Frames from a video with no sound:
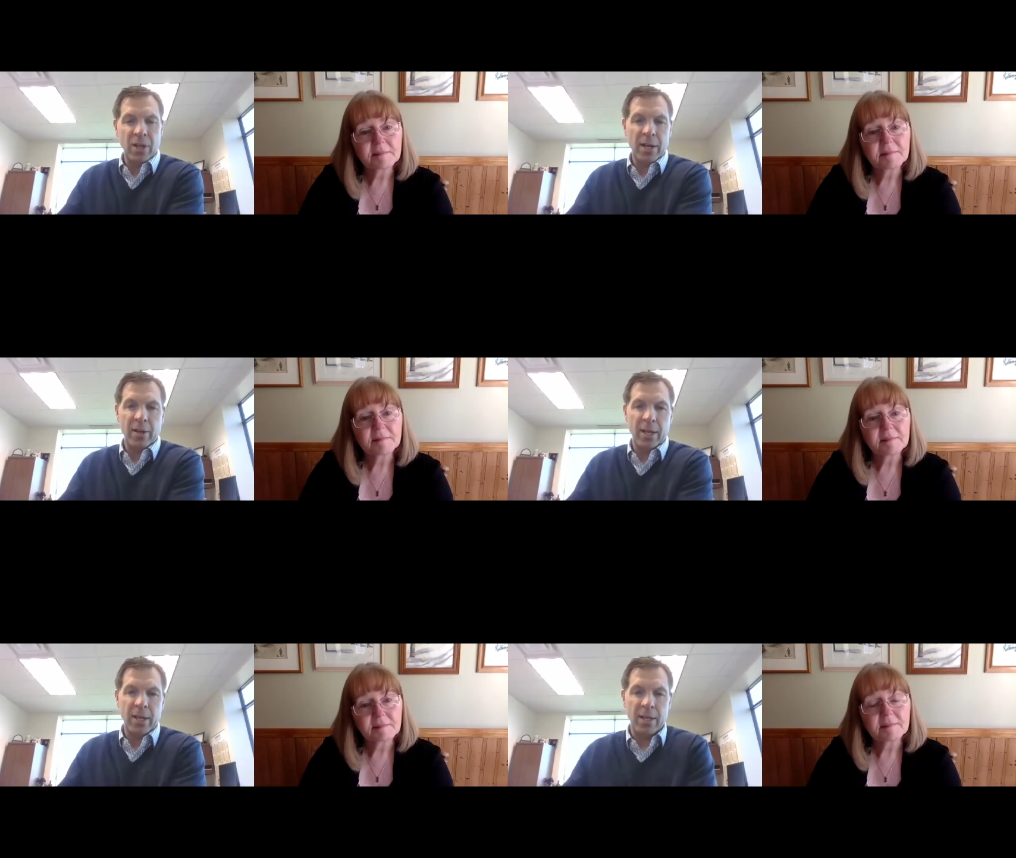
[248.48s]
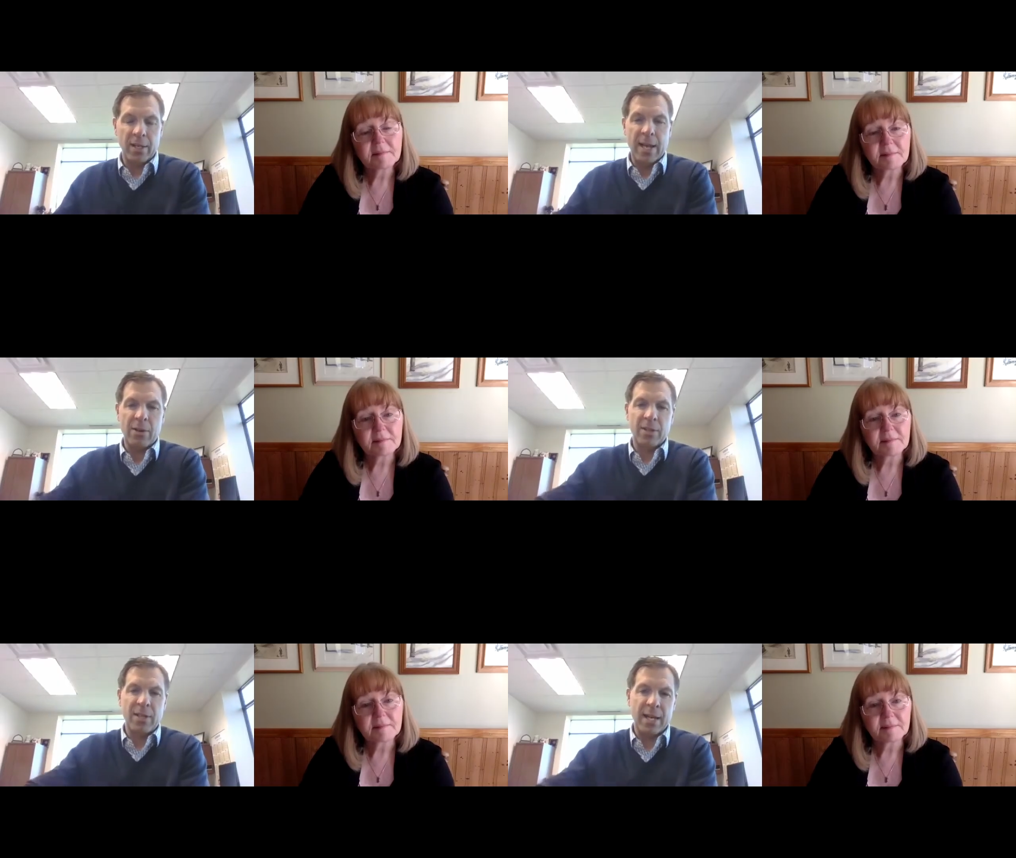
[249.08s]
Speaker 1: area
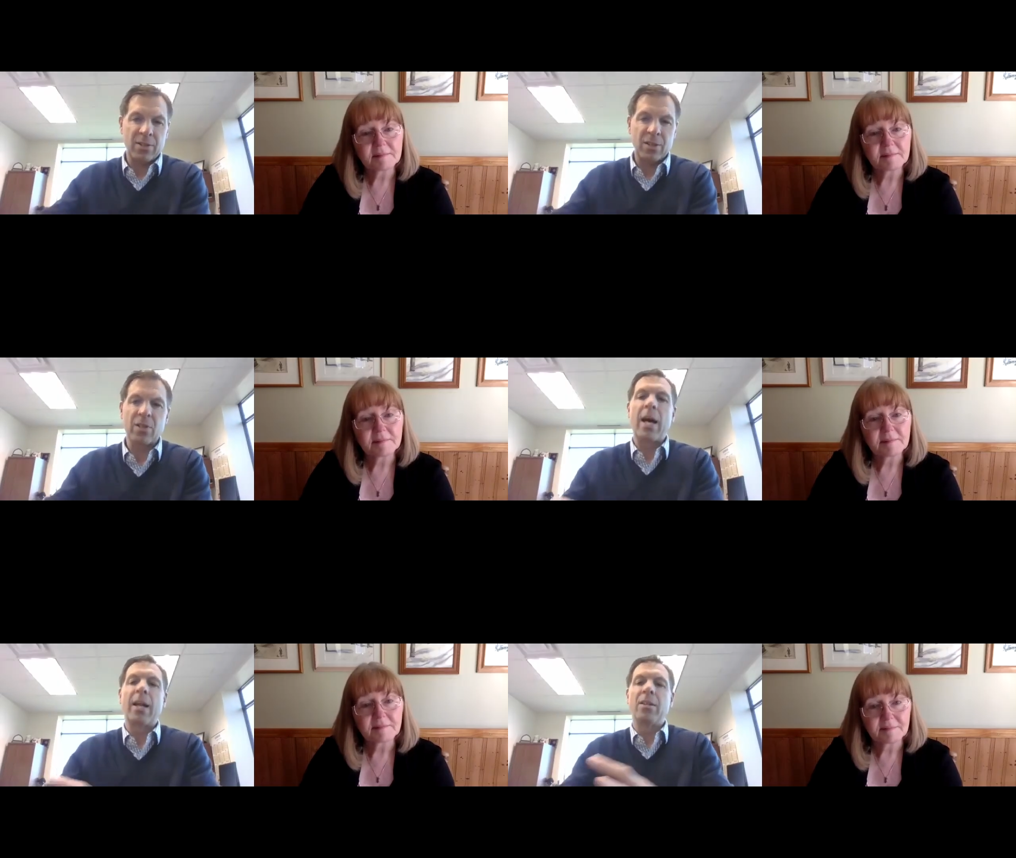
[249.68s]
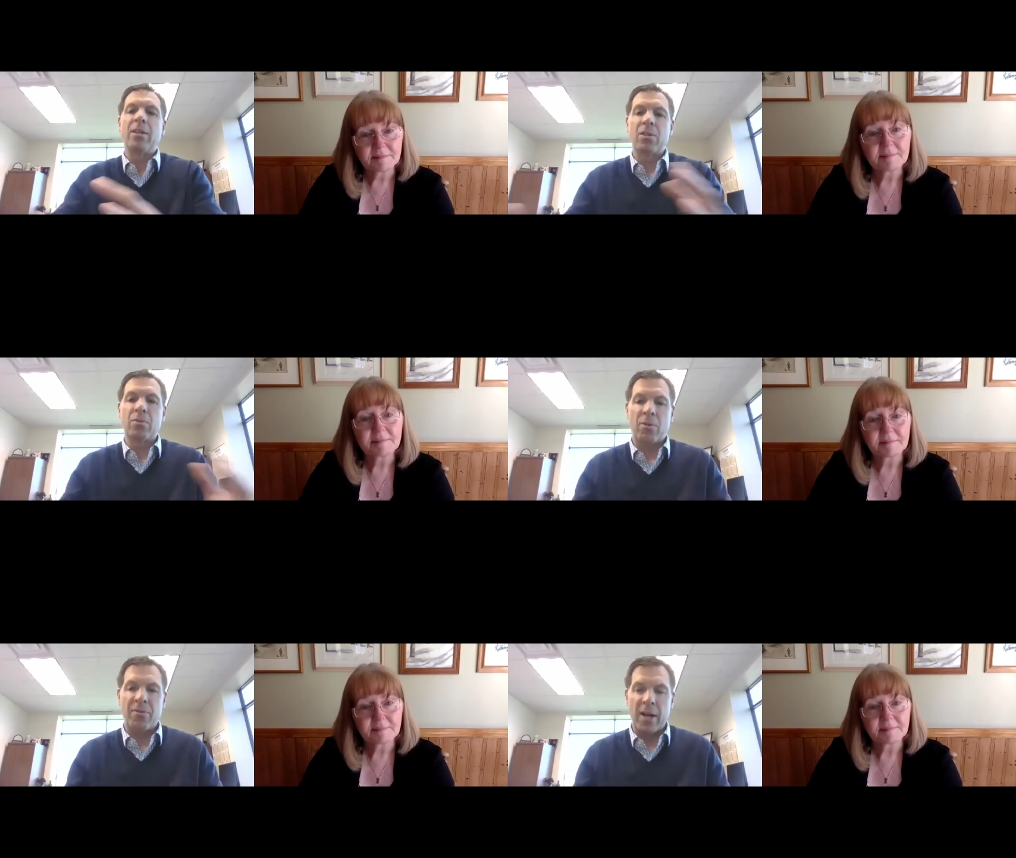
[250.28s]
down to Texas, a lot of these
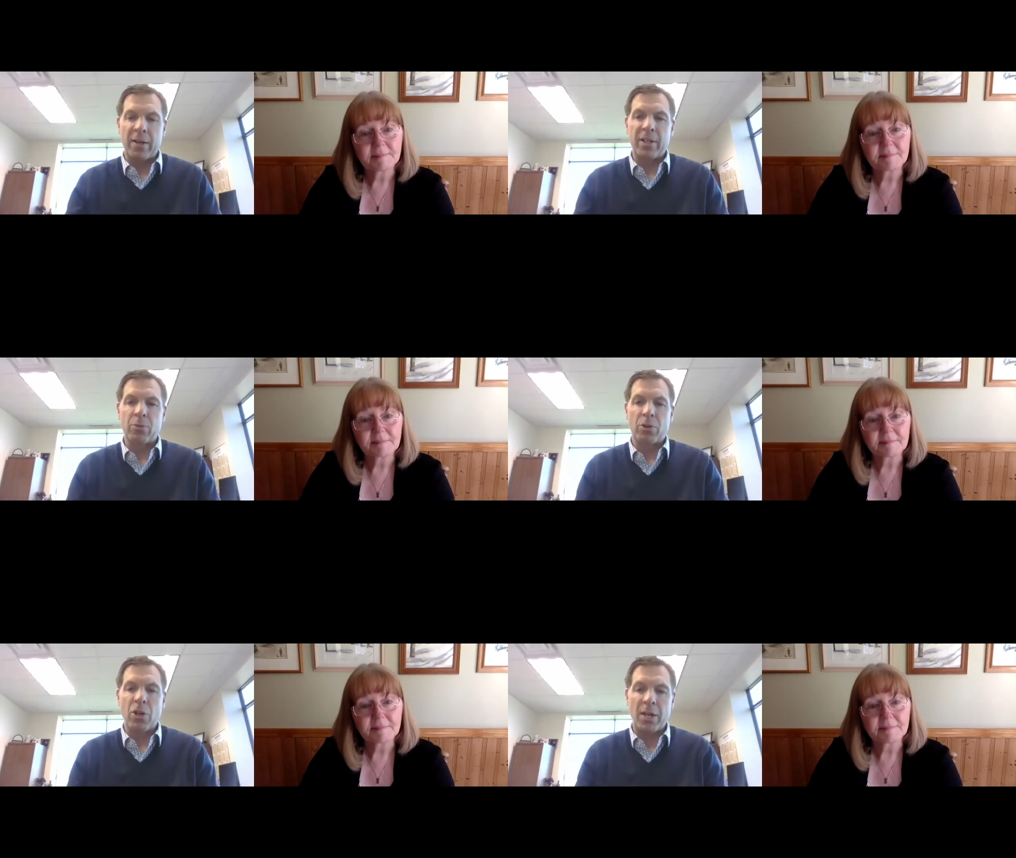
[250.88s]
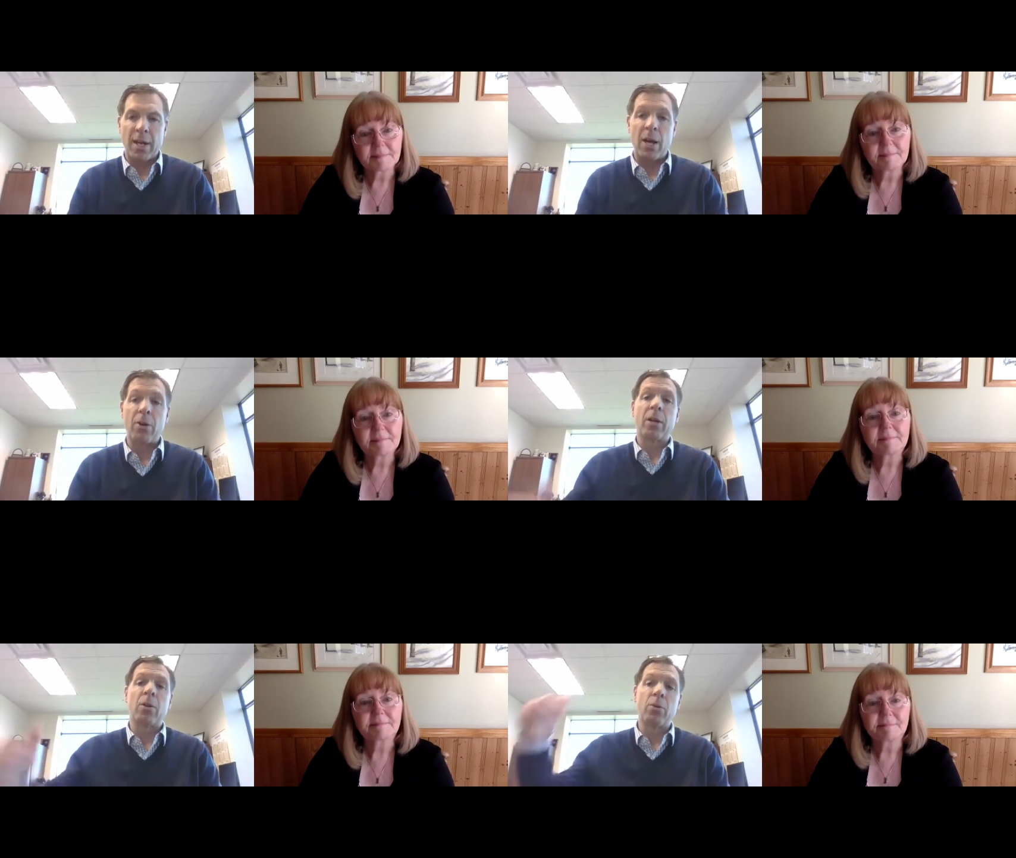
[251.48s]
refineries were shut
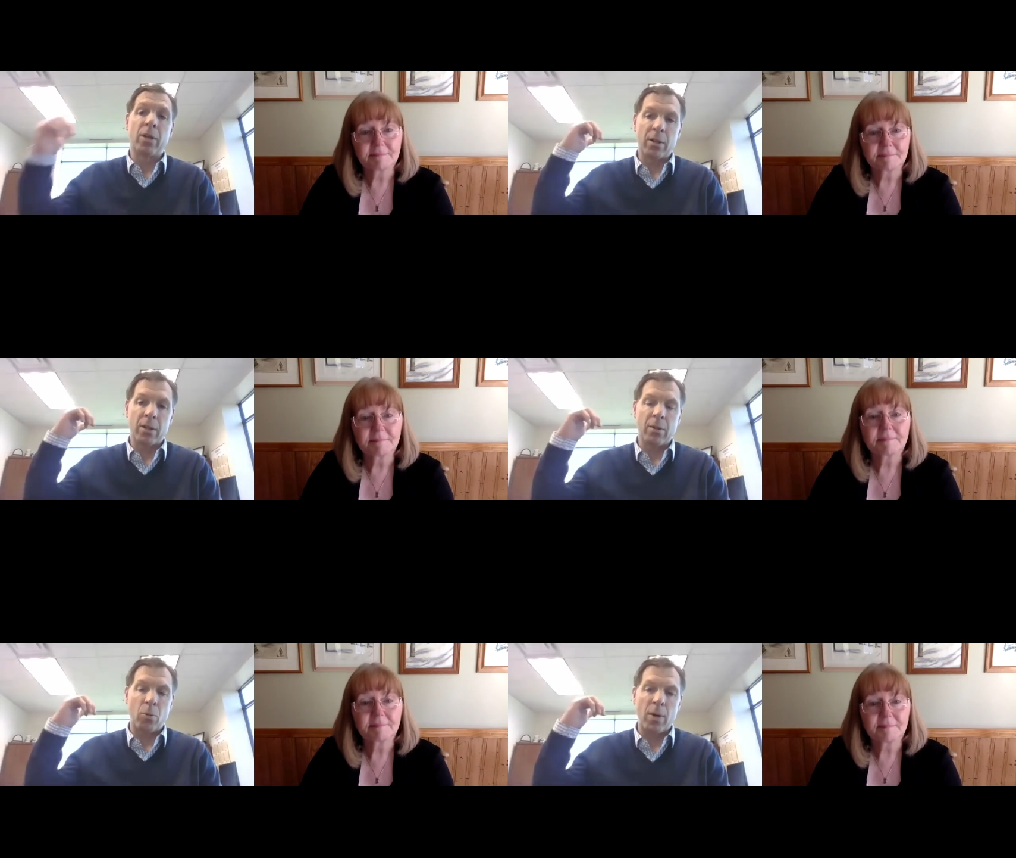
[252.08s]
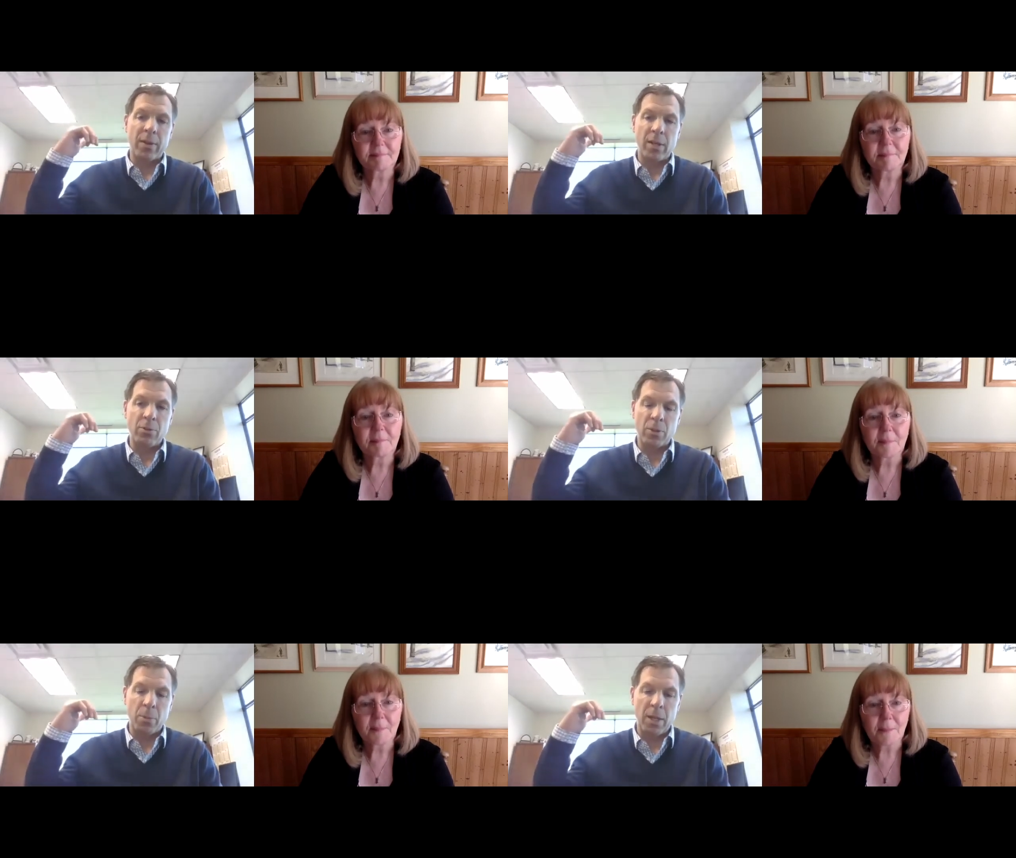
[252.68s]
down, including the one that
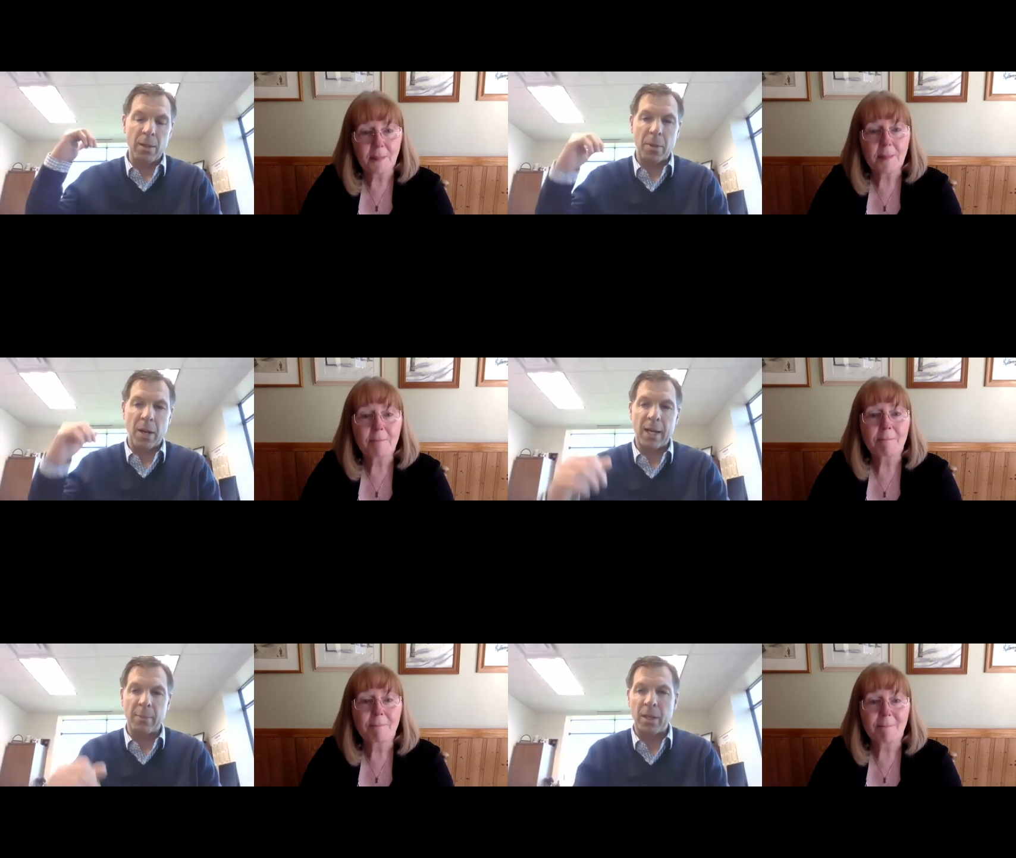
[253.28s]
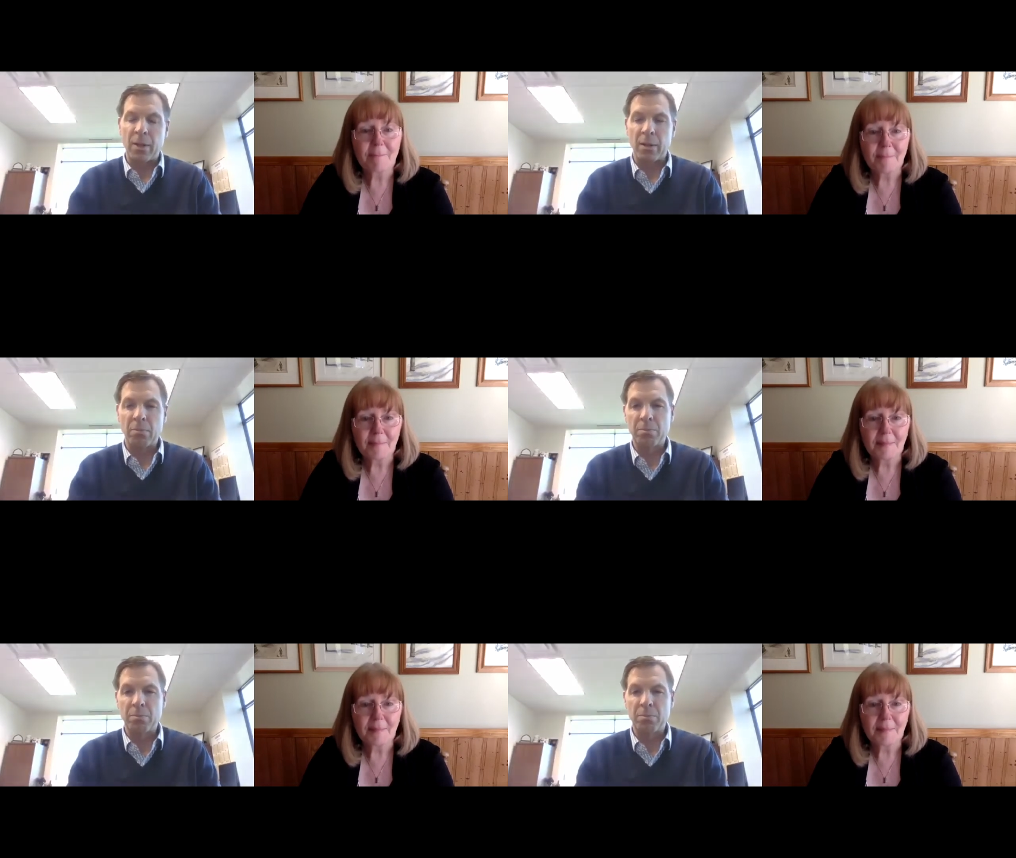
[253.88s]
used to be behind me here,